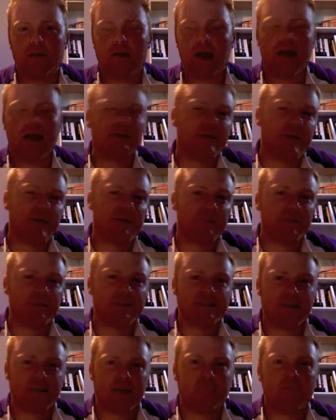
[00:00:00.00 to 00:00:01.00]
I gave him the
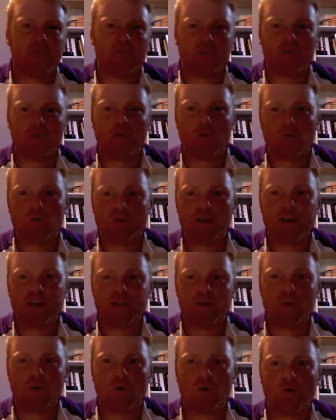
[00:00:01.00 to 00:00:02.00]
example of the low
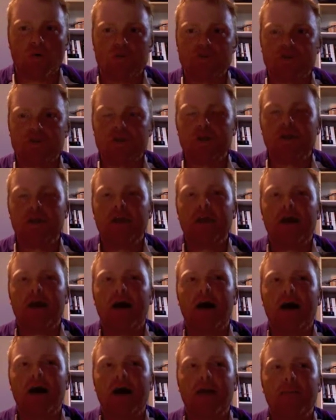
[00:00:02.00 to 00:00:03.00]
test scores,
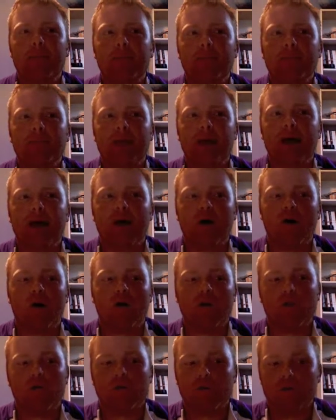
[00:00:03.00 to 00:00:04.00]
and
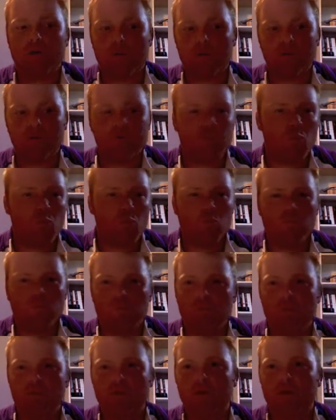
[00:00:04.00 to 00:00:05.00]
how
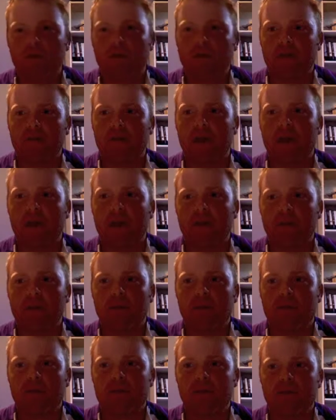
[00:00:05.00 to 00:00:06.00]
you look at that and
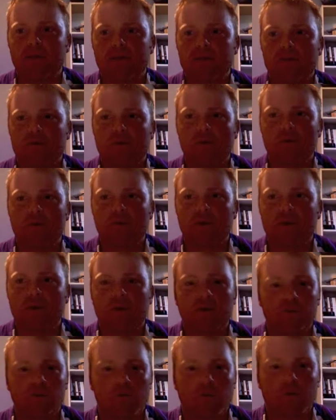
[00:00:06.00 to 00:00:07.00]
maybe that's, we
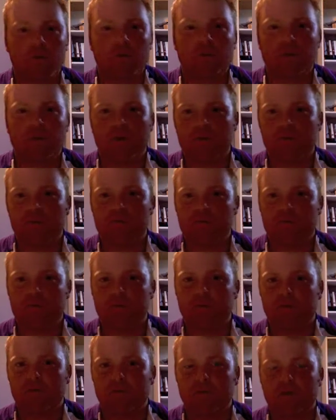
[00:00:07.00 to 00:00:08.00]
need a new curriculum, we need to do
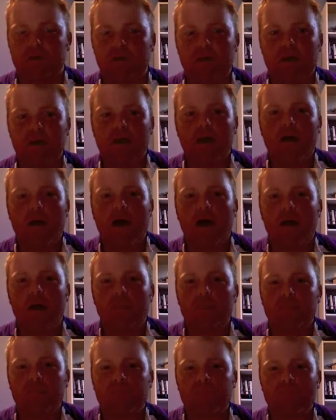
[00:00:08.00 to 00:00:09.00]
something different.
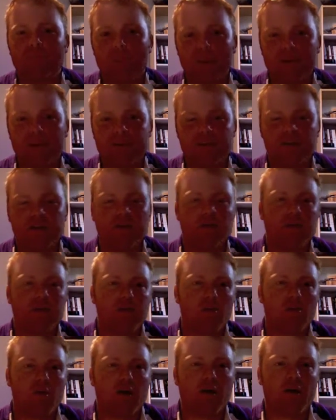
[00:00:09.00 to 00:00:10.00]
Twice a year
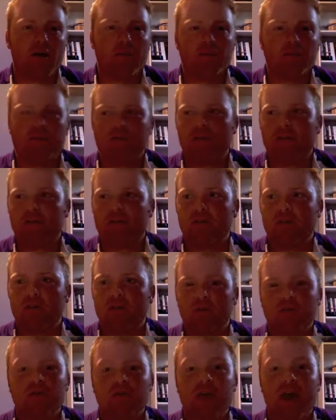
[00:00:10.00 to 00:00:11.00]
he brought up the fact that
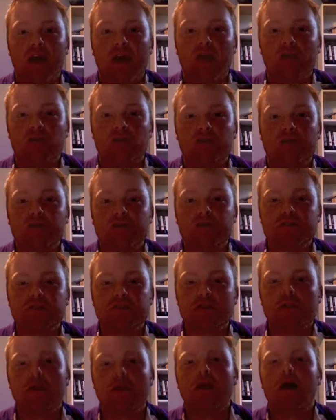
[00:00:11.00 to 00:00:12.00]
we do data retreats.